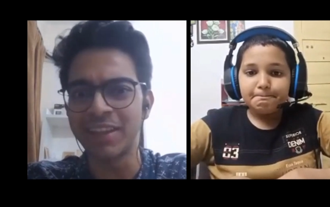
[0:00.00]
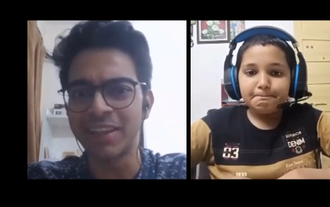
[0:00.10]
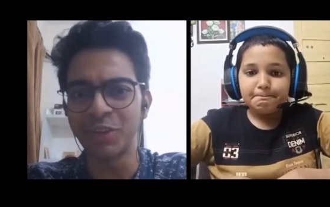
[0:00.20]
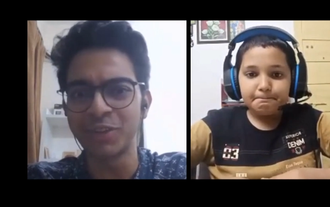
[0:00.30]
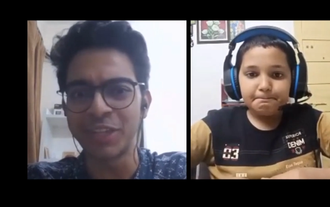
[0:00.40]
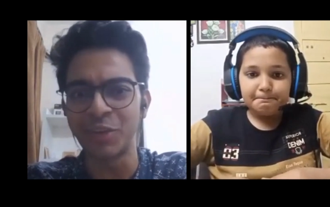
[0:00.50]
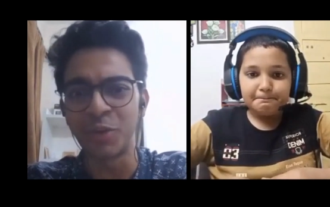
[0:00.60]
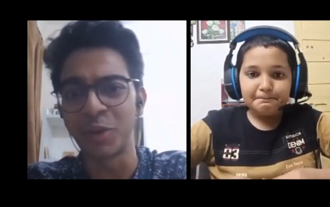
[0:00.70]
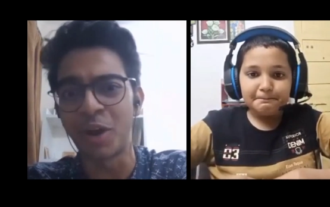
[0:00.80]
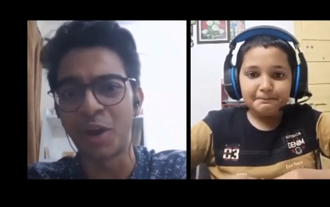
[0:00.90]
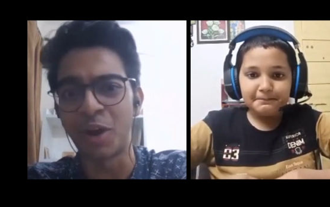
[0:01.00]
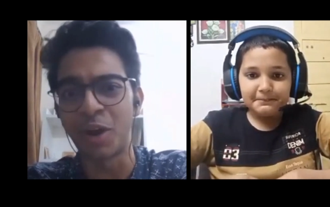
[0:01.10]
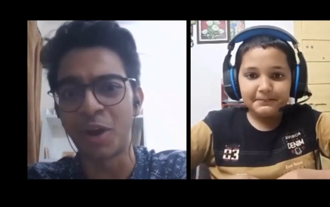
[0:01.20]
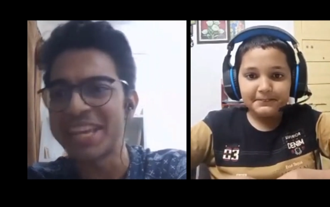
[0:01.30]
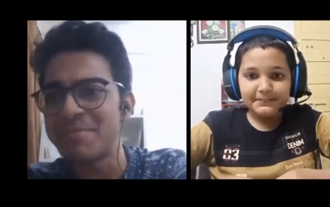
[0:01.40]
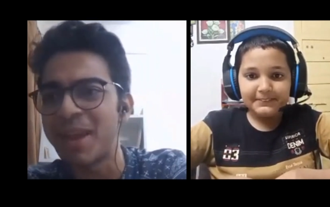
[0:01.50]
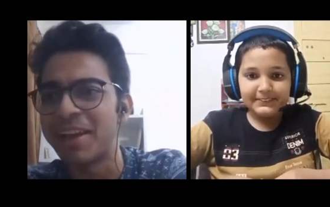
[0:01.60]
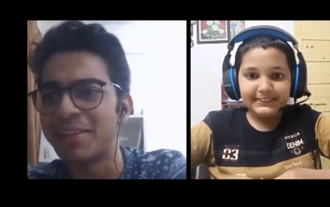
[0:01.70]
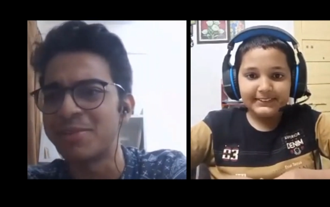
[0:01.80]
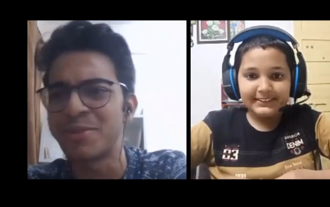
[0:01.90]
Speaker 1: you know, they don't know how to send
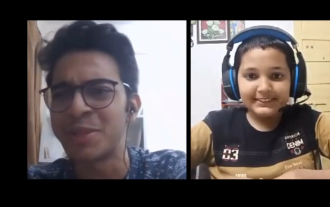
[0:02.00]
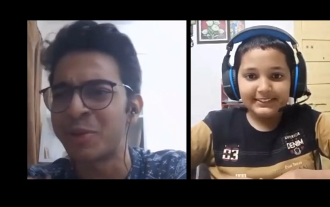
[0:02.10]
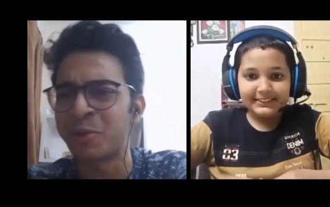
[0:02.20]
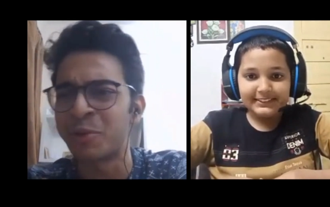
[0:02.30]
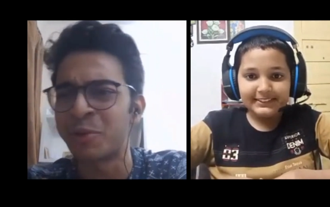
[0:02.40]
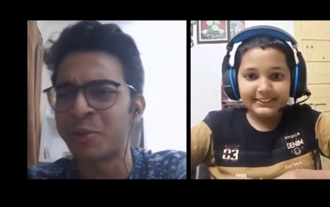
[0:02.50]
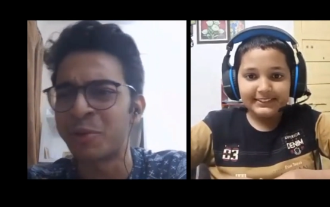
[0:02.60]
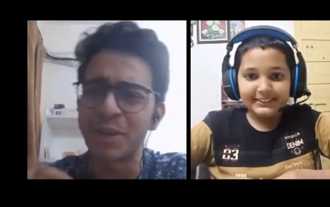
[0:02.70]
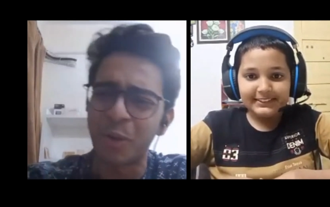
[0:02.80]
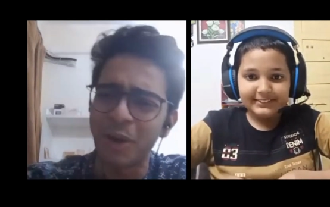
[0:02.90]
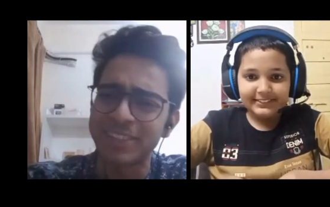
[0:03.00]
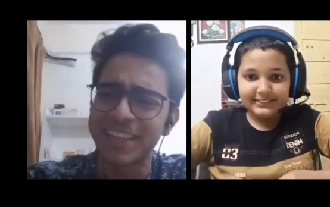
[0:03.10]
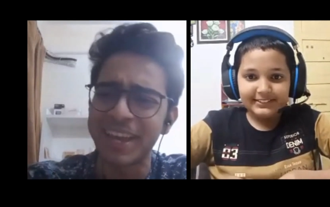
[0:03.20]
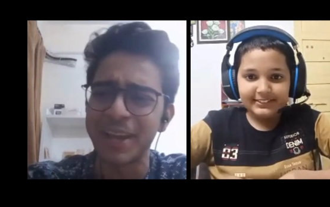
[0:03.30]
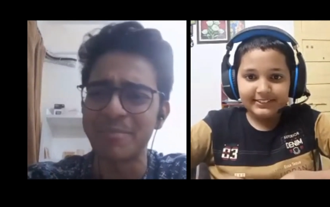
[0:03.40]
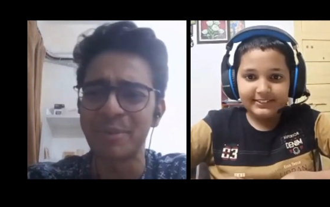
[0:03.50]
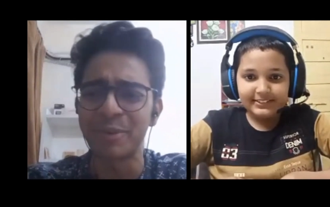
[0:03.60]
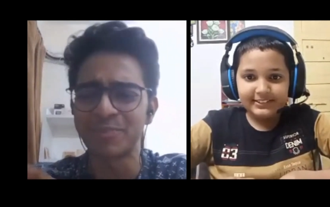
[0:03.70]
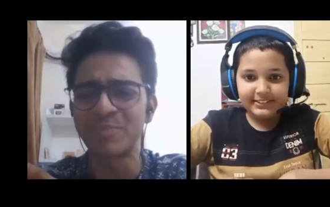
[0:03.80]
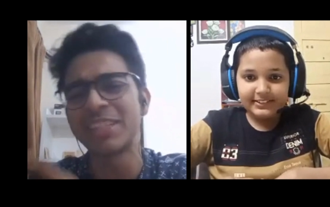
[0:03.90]
emails or they don't know how to reply to WhatsApp
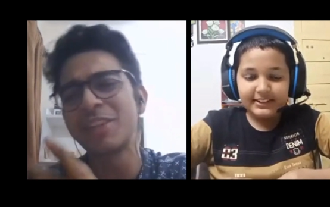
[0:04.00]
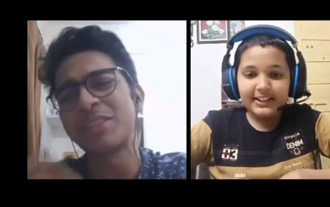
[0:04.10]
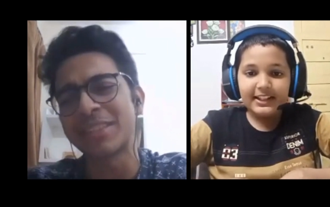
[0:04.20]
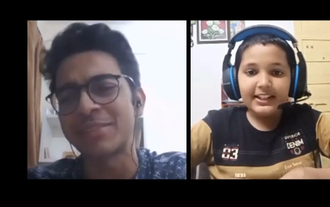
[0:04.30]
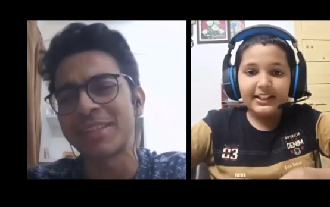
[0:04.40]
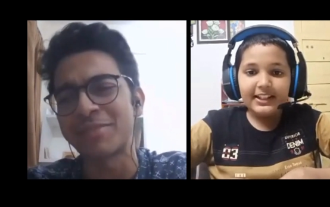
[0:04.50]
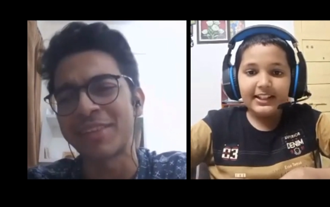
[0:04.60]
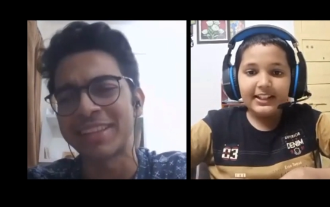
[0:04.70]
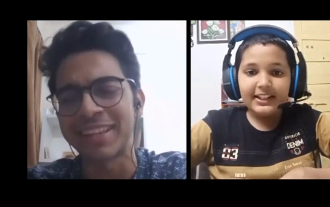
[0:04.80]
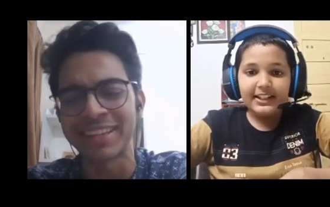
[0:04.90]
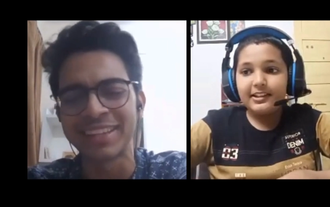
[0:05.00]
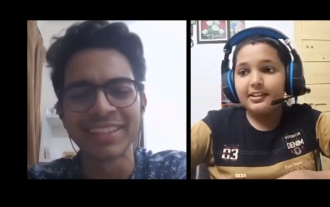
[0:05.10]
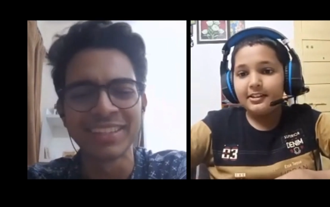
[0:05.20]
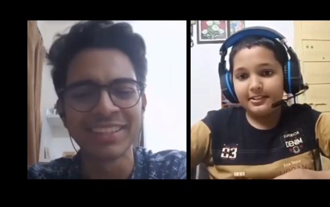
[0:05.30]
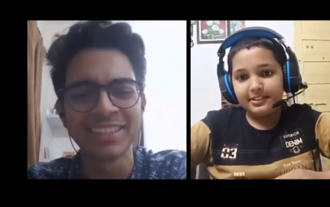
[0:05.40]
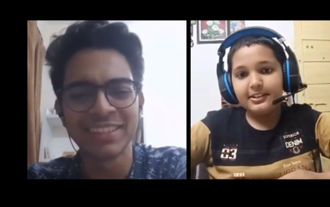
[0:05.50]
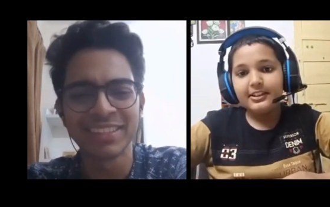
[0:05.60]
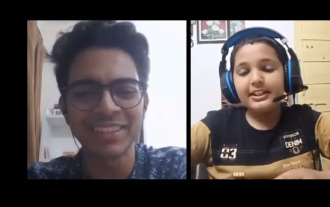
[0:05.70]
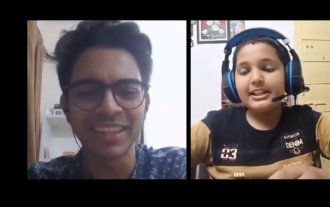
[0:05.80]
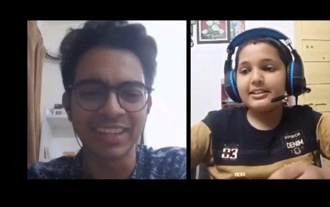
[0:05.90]
or, you know, stuff, stuff like that.
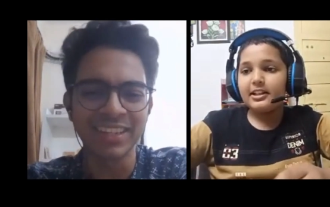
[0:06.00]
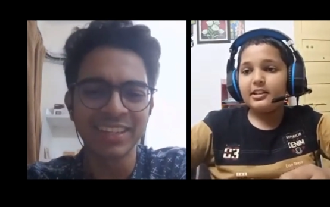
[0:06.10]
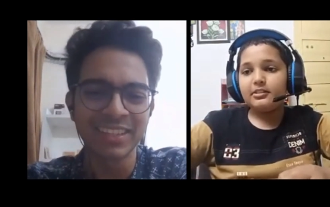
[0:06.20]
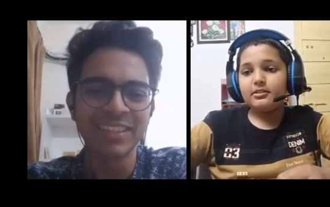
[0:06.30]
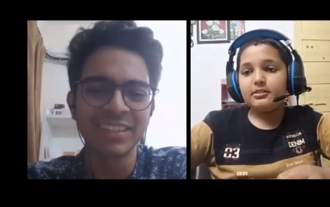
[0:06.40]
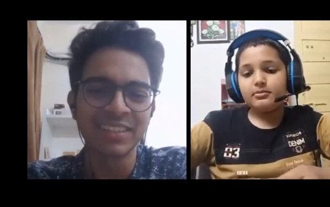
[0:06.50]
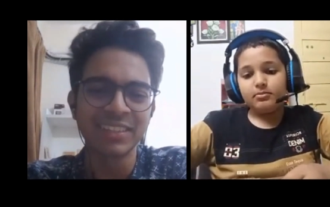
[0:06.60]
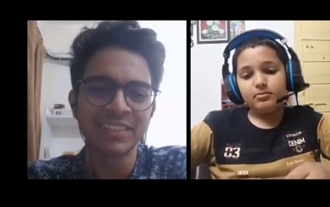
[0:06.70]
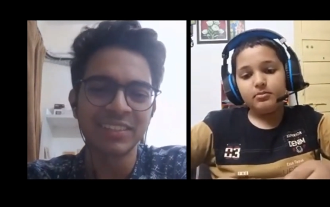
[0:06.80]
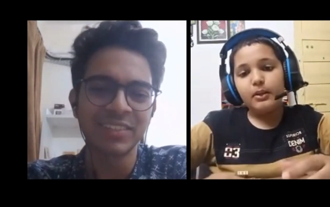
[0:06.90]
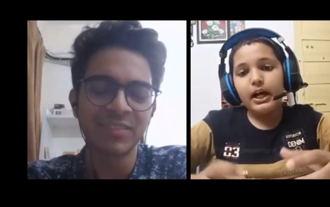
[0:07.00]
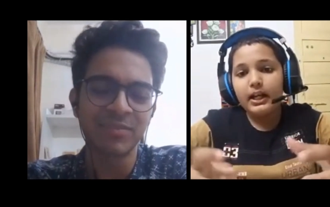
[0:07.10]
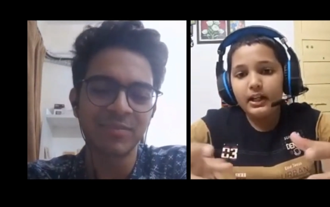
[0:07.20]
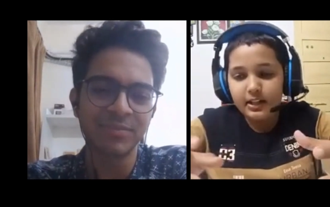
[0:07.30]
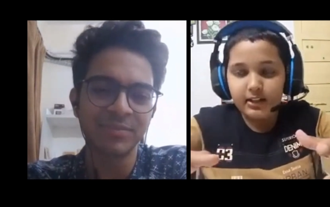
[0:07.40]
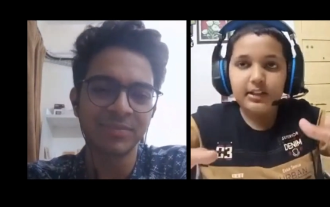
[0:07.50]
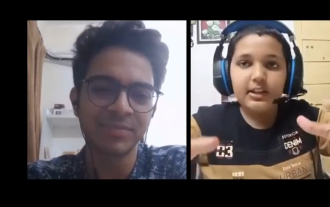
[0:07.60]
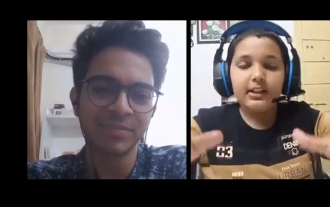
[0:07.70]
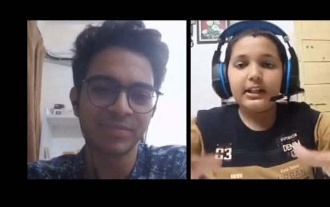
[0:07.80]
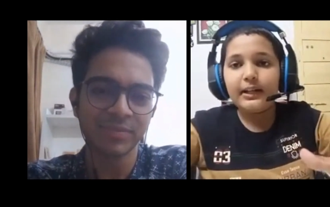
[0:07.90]
Speaker 2: Yes, yeah. Like my
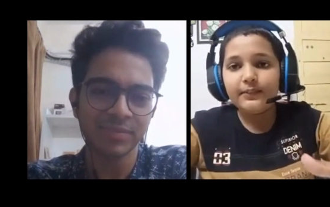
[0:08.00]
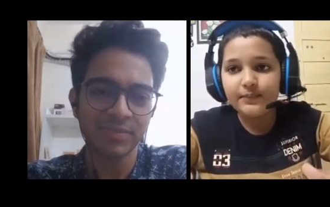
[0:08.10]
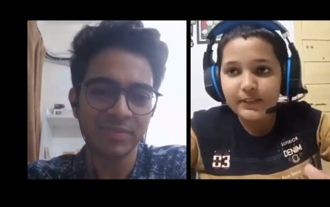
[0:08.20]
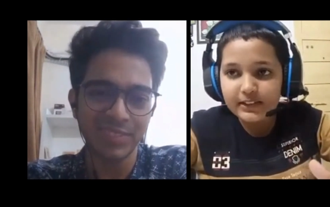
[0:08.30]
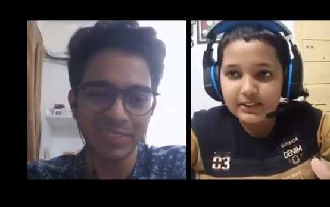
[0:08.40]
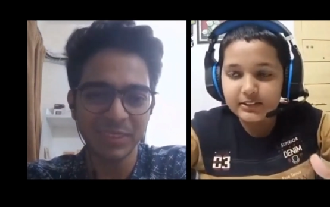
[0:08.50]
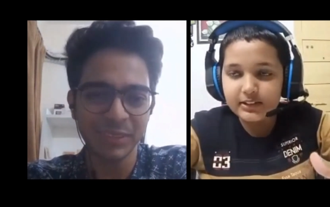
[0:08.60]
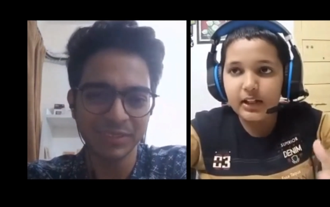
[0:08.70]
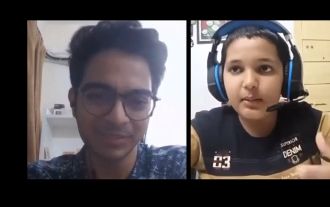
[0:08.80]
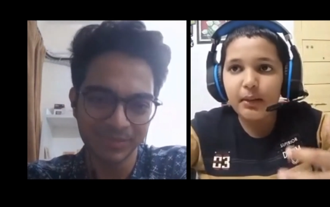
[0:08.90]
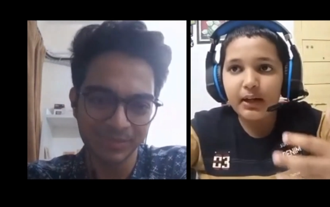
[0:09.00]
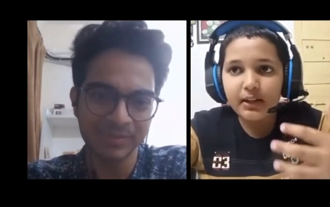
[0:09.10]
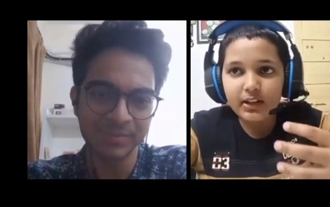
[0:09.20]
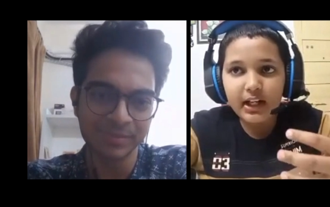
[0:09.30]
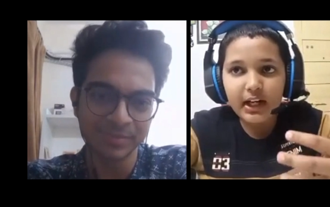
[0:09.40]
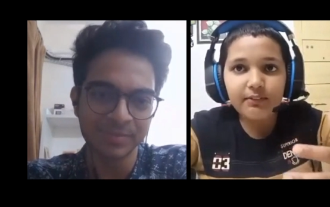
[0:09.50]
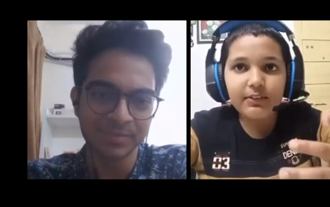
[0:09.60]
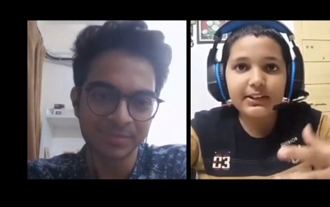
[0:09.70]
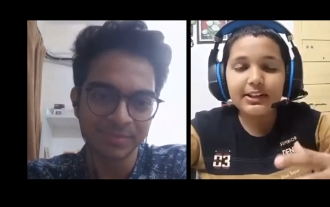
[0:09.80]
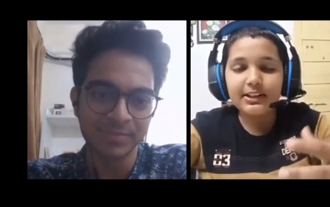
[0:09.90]
grandfather, uh, my
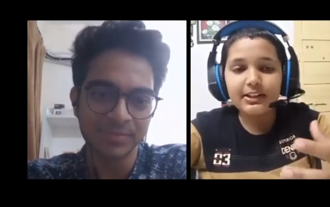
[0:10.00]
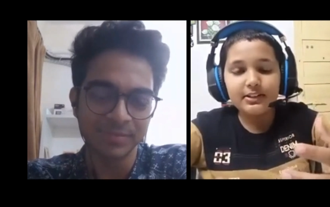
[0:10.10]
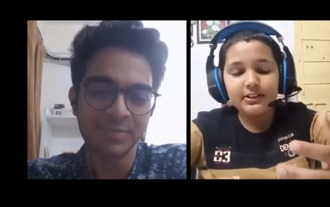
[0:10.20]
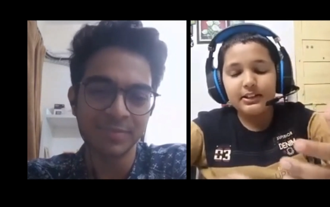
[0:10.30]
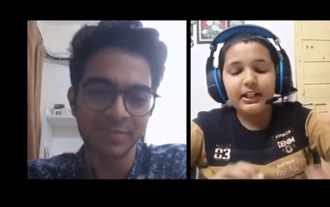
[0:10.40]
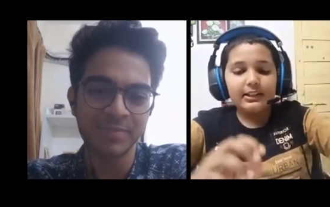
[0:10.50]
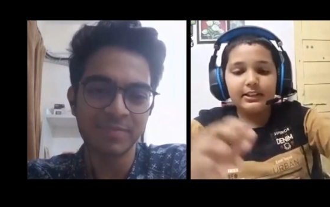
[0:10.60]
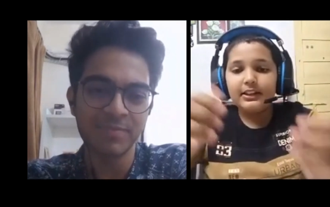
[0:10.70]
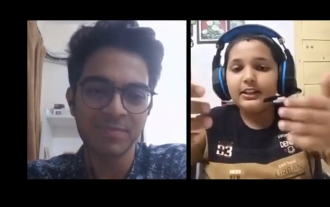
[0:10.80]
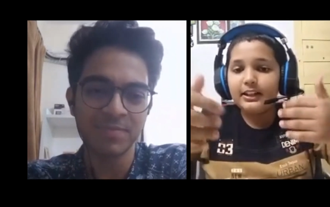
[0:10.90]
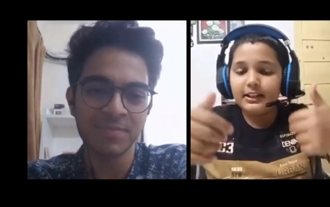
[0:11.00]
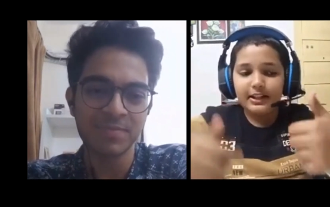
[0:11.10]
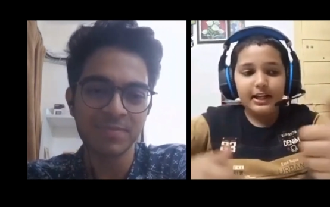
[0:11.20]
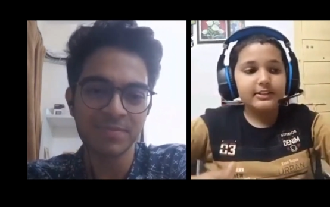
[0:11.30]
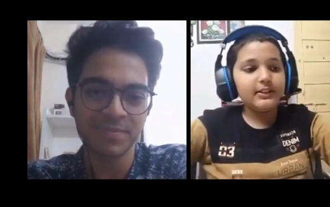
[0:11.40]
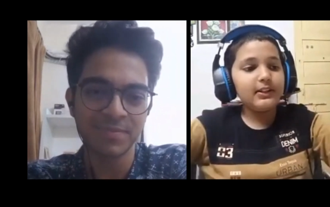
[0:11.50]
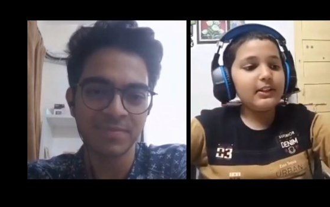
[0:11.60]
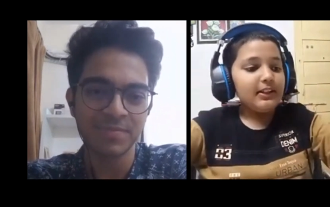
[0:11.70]
grandfather, like he has a